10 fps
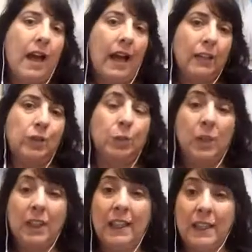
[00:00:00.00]
actually one
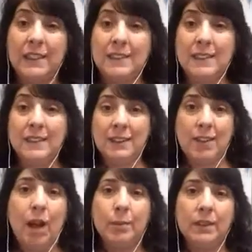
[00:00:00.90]
of the things that
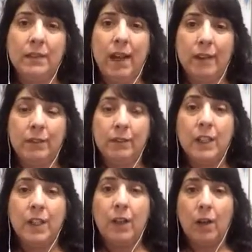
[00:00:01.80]
stops a lot of
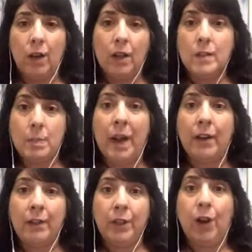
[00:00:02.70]

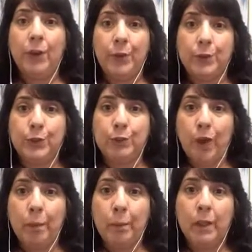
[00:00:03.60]
aspiring authors
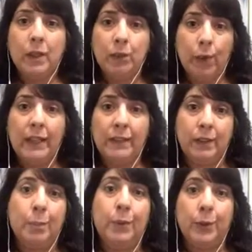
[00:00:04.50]
from writing
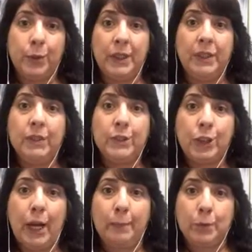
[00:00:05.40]
their book or even a
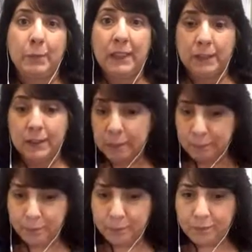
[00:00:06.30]
chapter, because
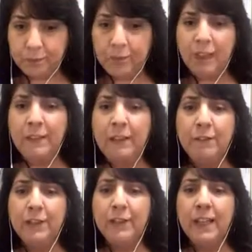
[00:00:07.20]
they
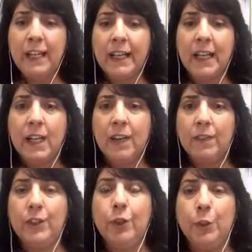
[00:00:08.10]
feel like,
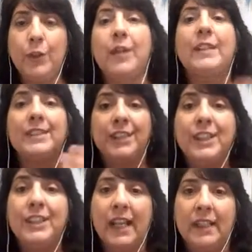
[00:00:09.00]
they're not
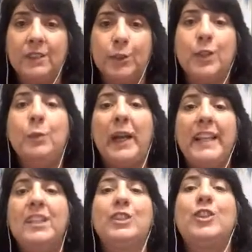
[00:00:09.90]
done yet. So they're
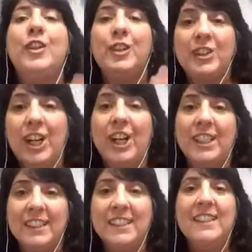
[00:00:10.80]
waiting until they're
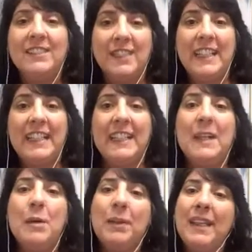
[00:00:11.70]
done, right?
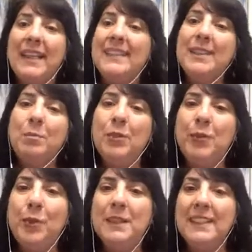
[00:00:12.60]
But like I said
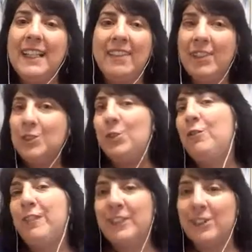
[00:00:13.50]
before, it's like there's no
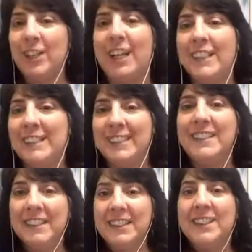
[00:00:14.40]
finish line.
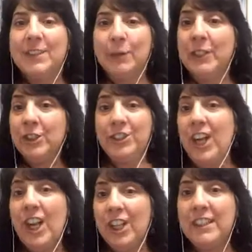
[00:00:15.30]
When you're
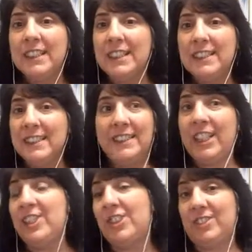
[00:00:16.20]
done is the
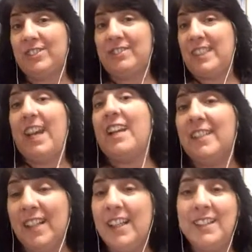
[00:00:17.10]
day you're dead.
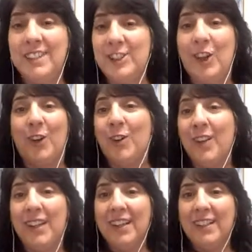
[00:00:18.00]
And so
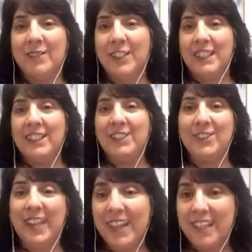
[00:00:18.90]
what are you going to do
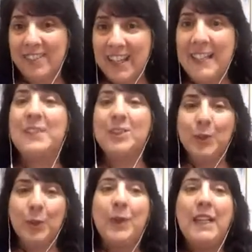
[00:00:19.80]
then, right?
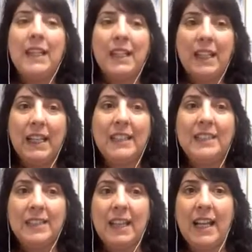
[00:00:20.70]
So
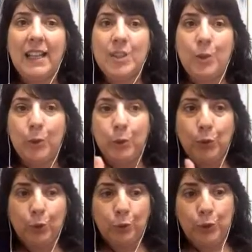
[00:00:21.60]
so
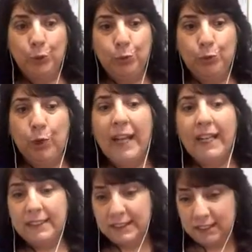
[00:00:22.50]
you
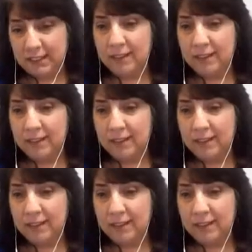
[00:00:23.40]
write